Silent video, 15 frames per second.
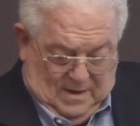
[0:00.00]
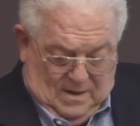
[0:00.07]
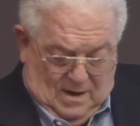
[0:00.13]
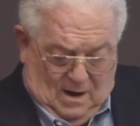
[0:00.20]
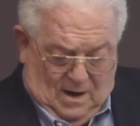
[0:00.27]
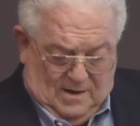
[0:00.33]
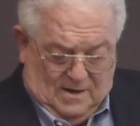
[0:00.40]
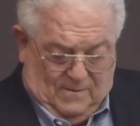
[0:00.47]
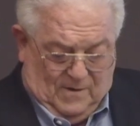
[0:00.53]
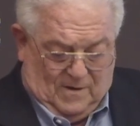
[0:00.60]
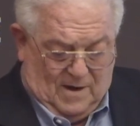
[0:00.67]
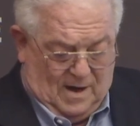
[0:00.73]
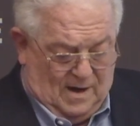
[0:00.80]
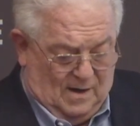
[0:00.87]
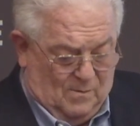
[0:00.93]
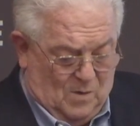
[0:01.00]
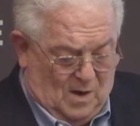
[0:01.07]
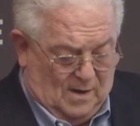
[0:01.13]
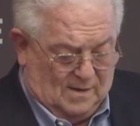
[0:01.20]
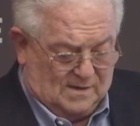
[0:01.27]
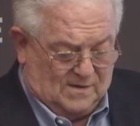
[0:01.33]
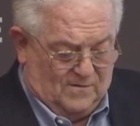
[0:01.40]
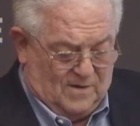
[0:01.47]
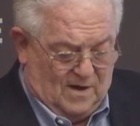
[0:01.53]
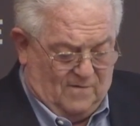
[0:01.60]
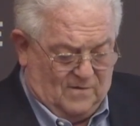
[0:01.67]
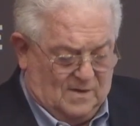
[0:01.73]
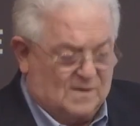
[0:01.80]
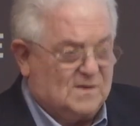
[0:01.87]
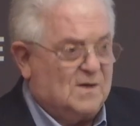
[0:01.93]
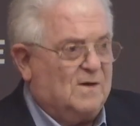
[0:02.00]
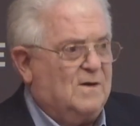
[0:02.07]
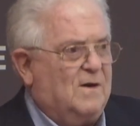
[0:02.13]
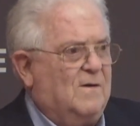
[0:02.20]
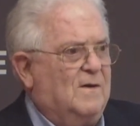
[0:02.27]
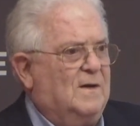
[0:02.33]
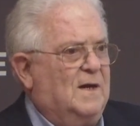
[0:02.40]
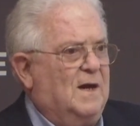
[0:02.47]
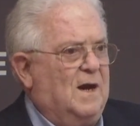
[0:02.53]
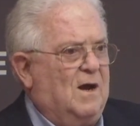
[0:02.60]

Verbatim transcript: Non democratic models of governance are currently